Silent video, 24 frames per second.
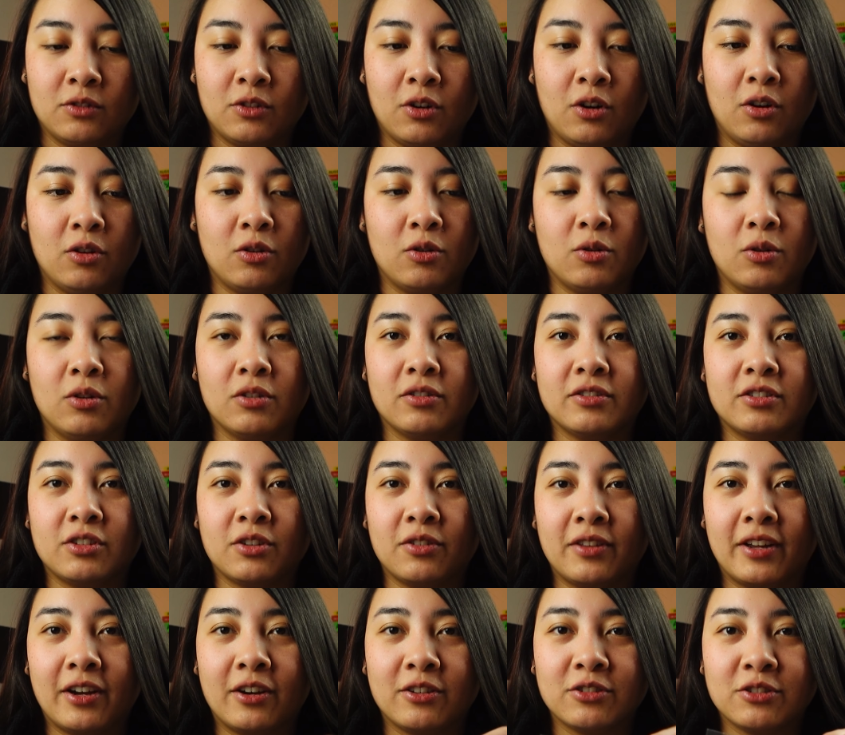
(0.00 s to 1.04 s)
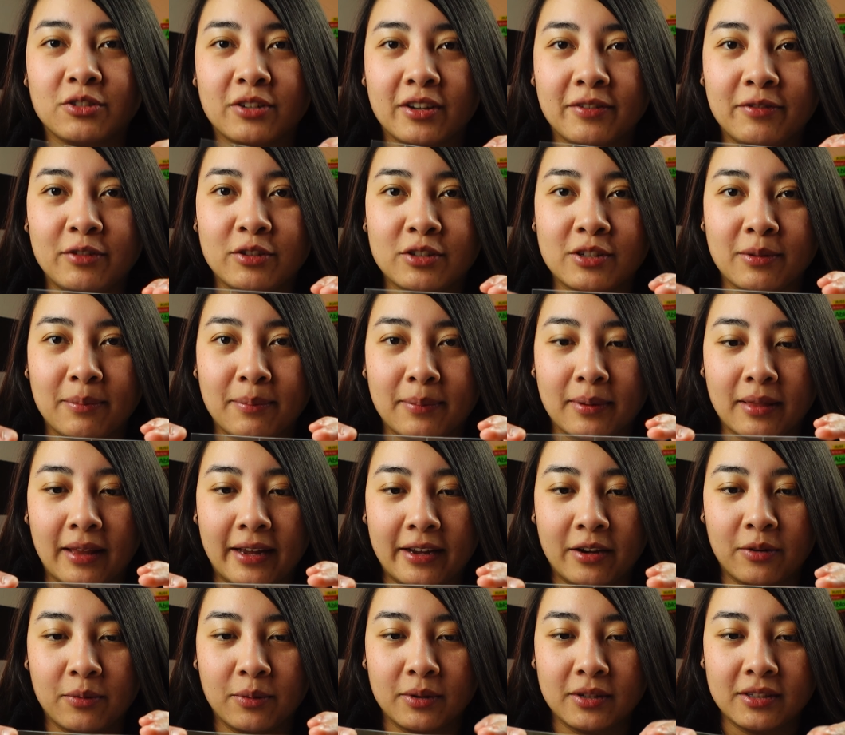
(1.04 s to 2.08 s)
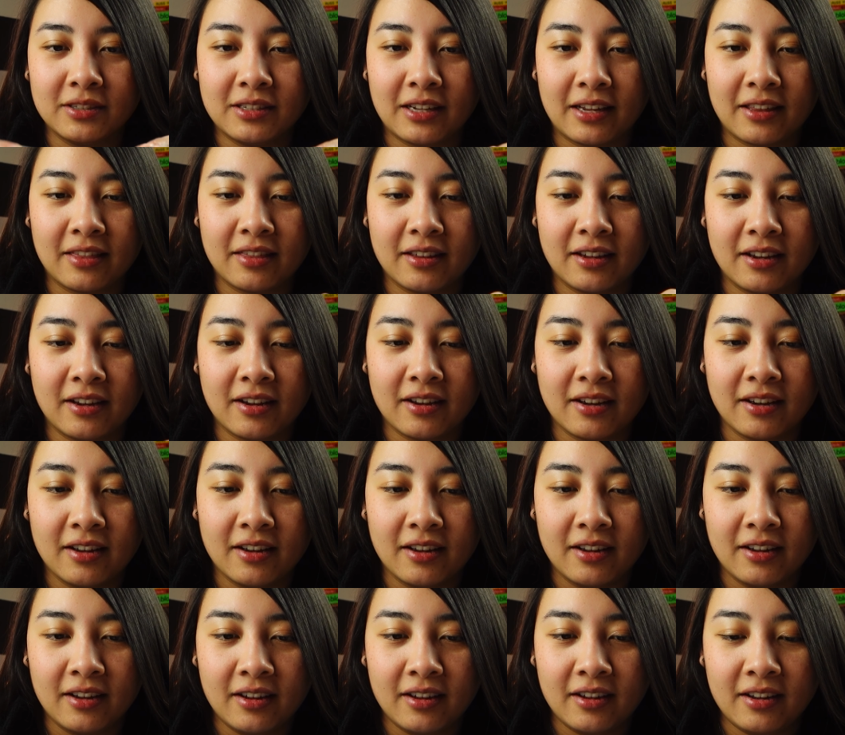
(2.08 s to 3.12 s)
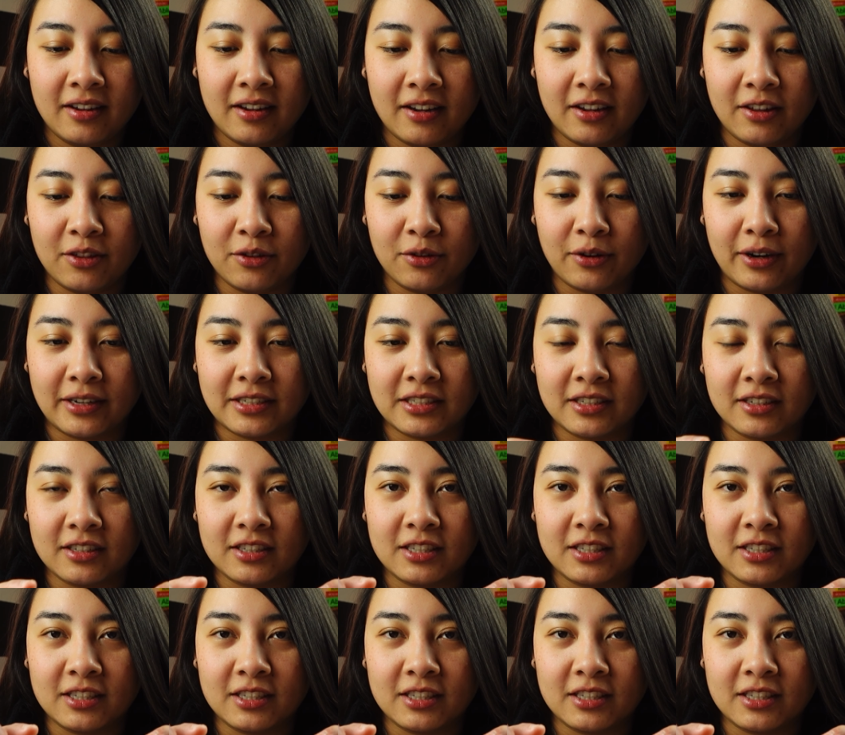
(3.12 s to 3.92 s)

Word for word: Oh, cool. So they also give you some blank ones, I think, either as a